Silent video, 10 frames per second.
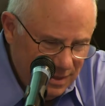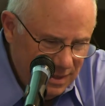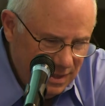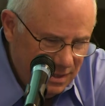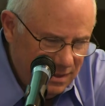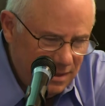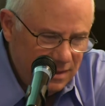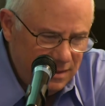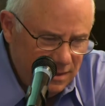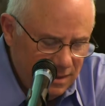that
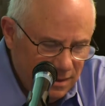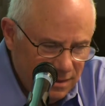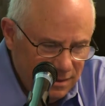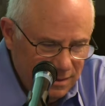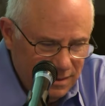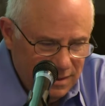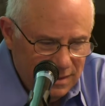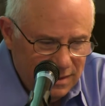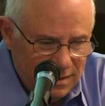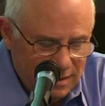until
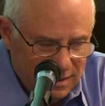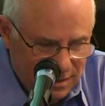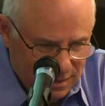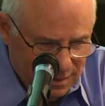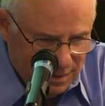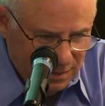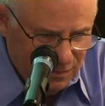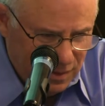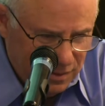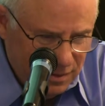I
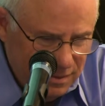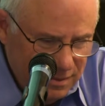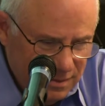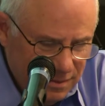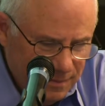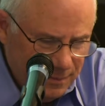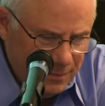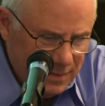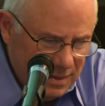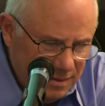founded
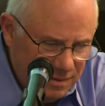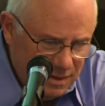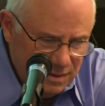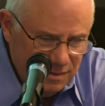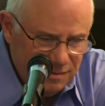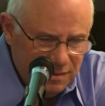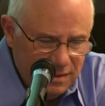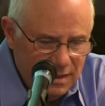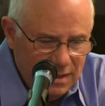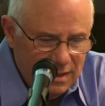SanDisk.
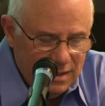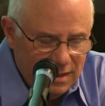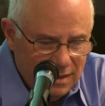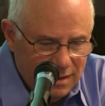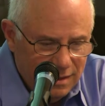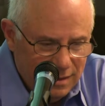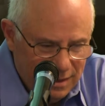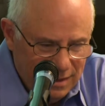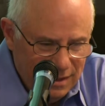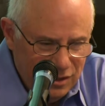
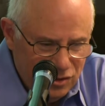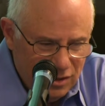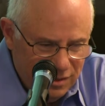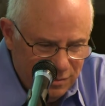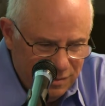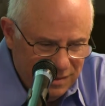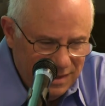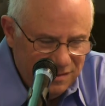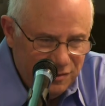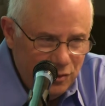Initially it was
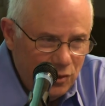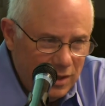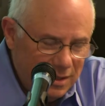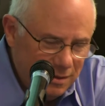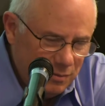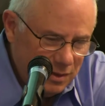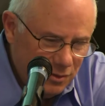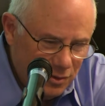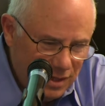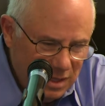SUN. My
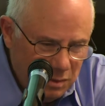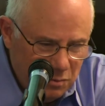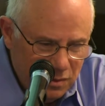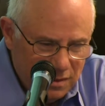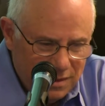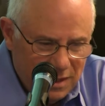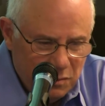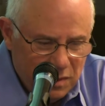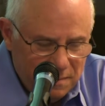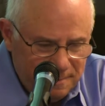daughter came up with that name,
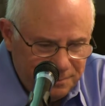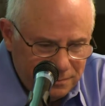and